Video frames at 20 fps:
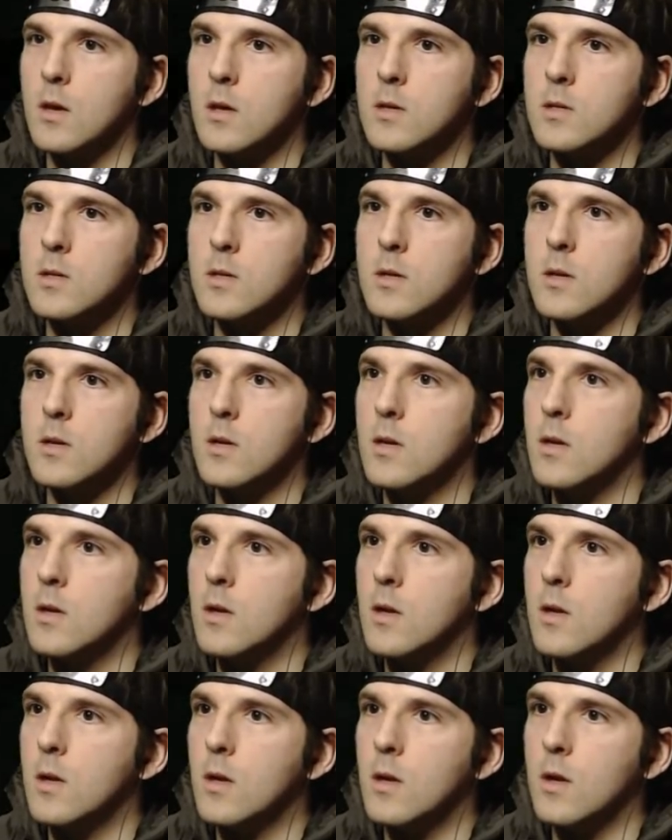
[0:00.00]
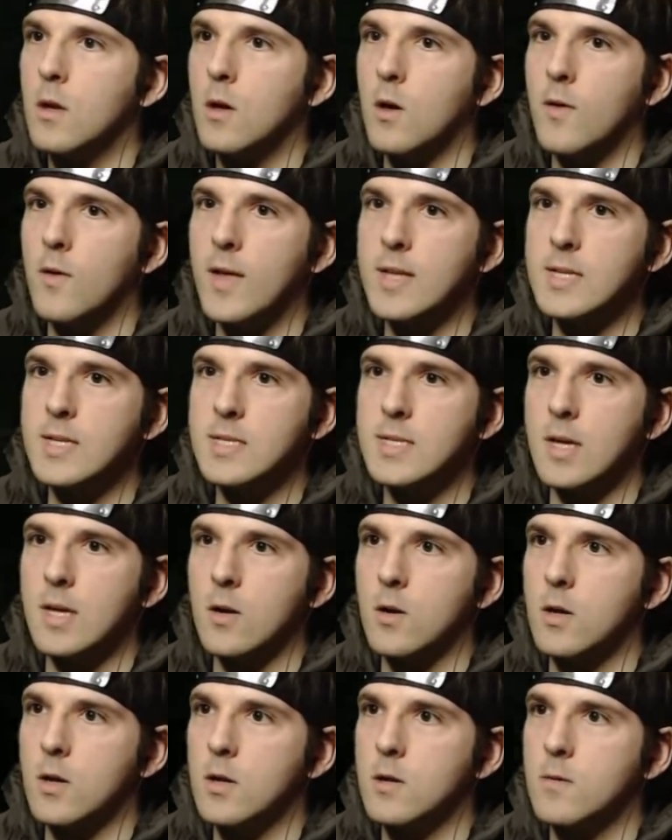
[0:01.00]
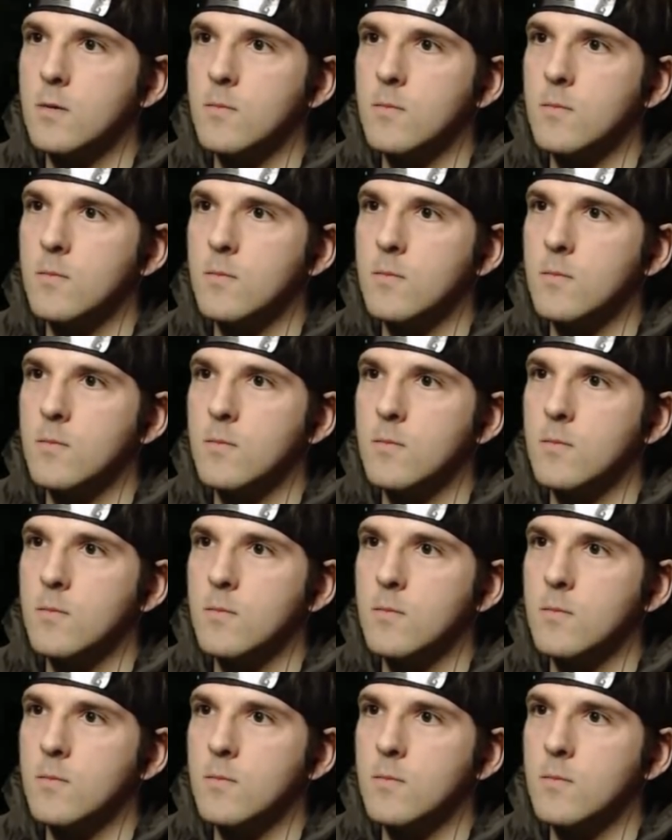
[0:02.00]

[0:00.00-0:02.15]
Oh, that doesn't sound good.